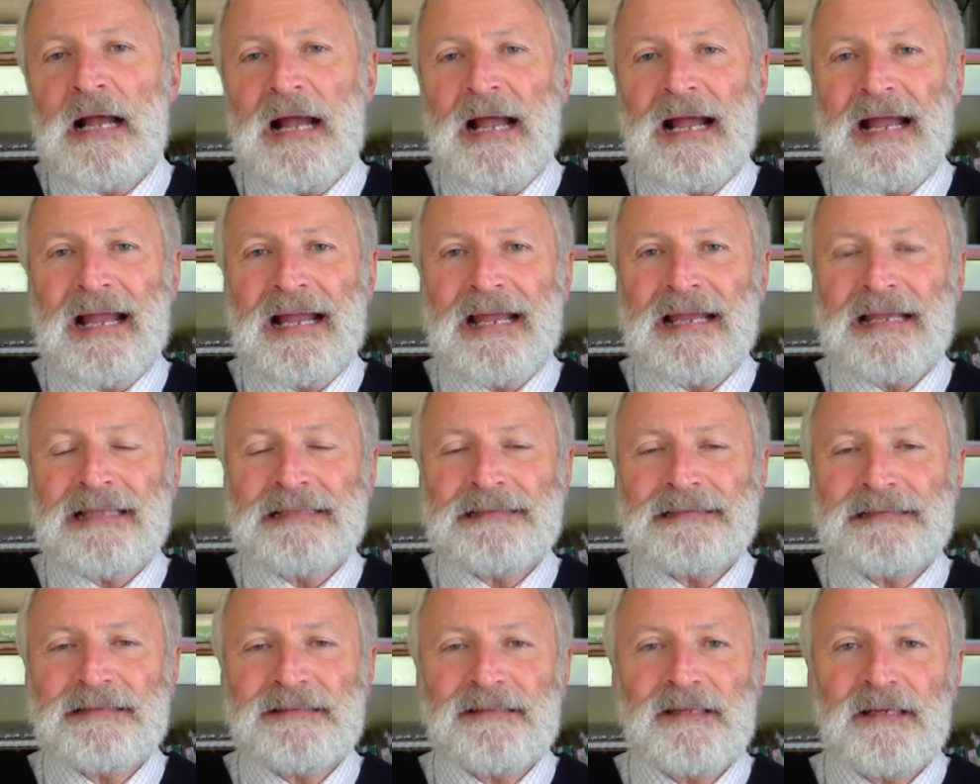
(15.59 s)

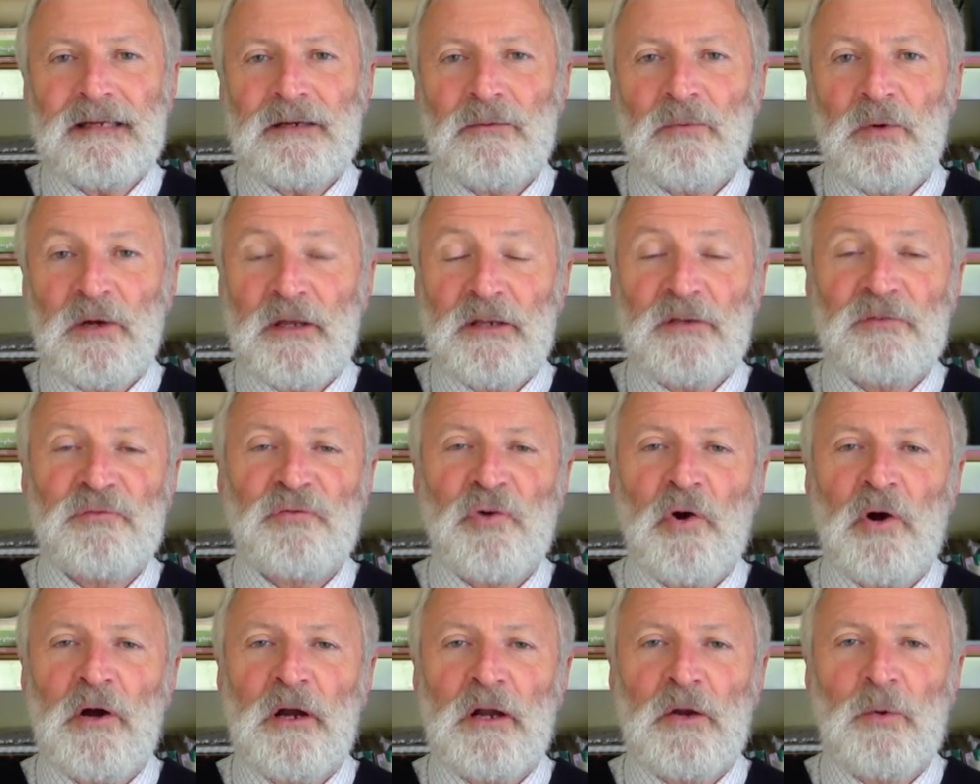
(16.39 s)
And uh, we're going to
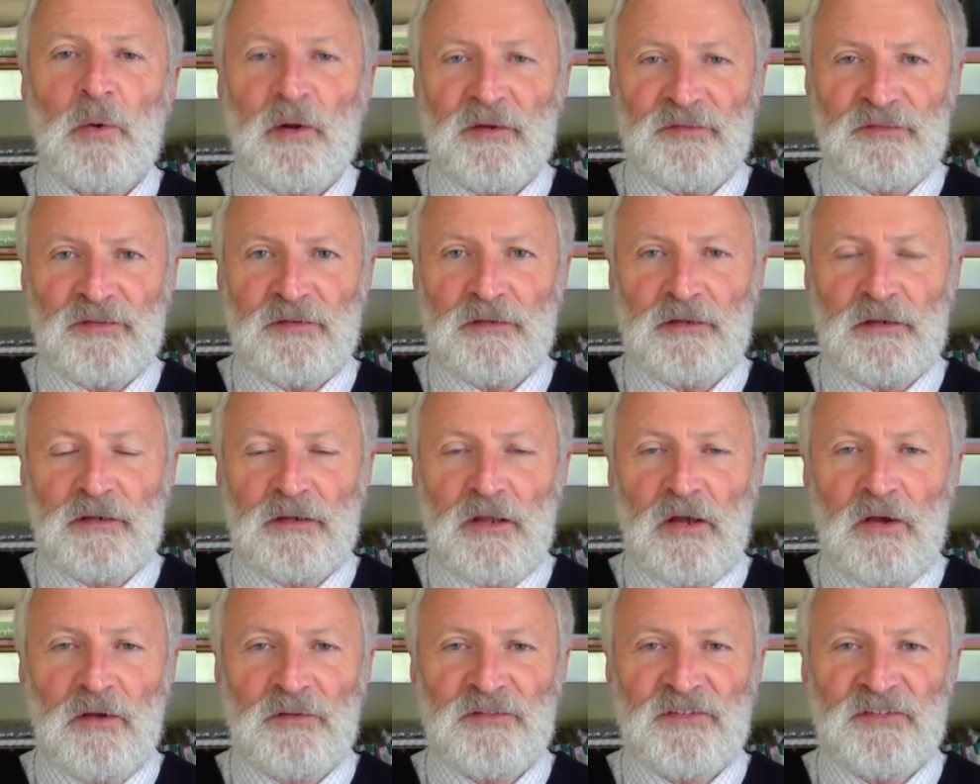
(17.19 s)
try a question and
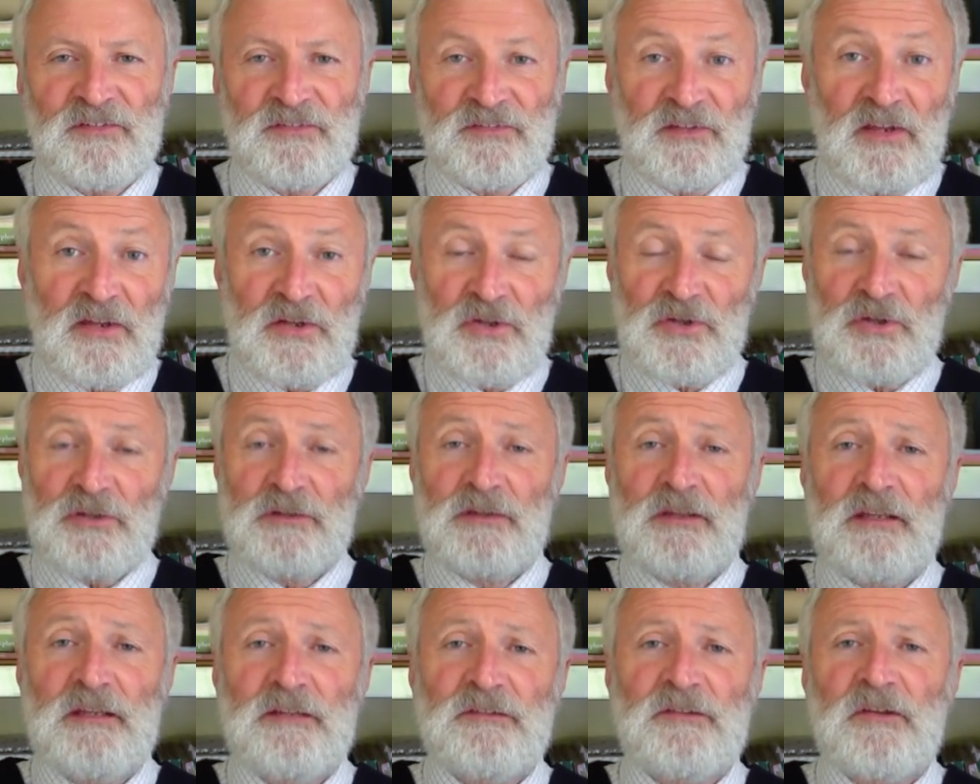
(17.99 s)
answer
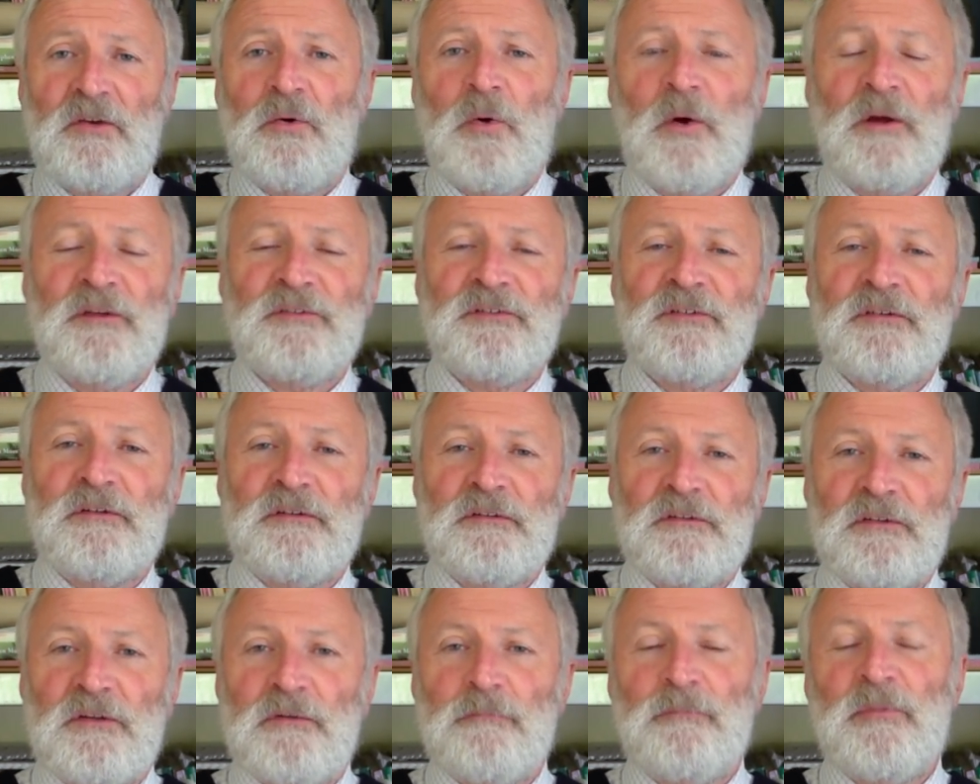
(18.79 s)
session. These are
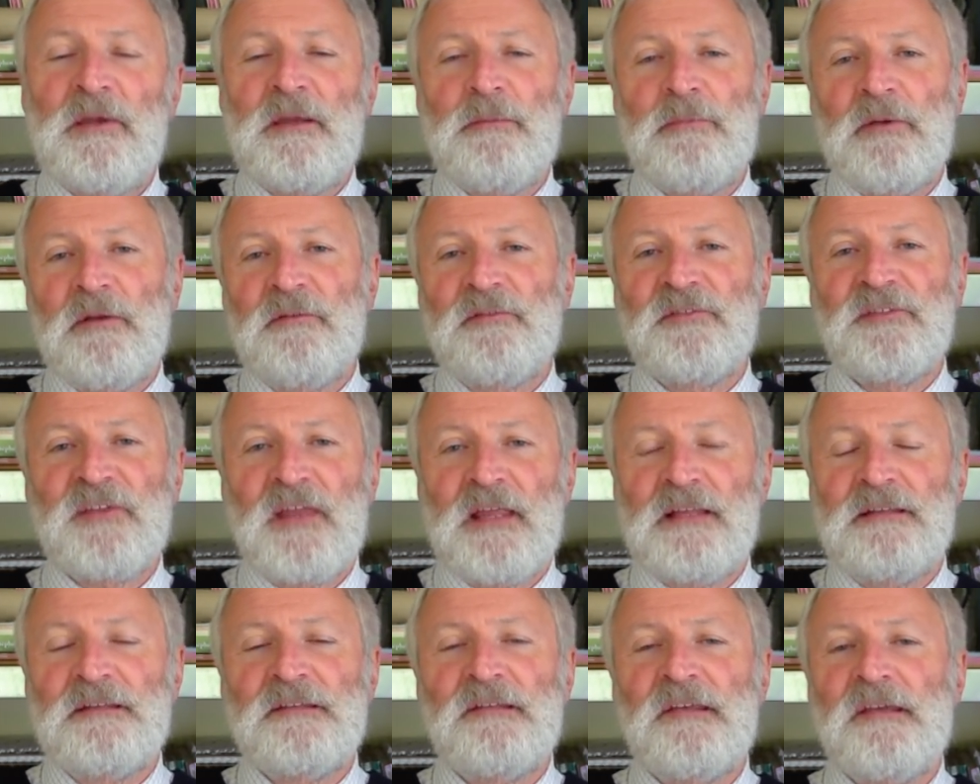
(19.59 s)
questions that people have
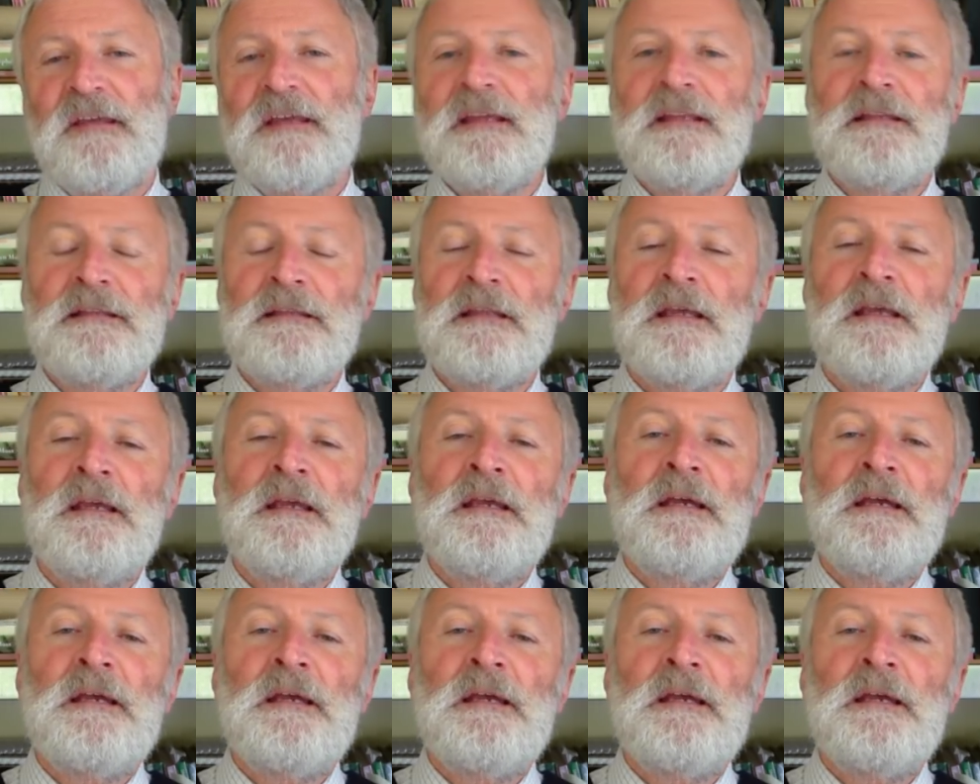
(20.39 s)
sent in.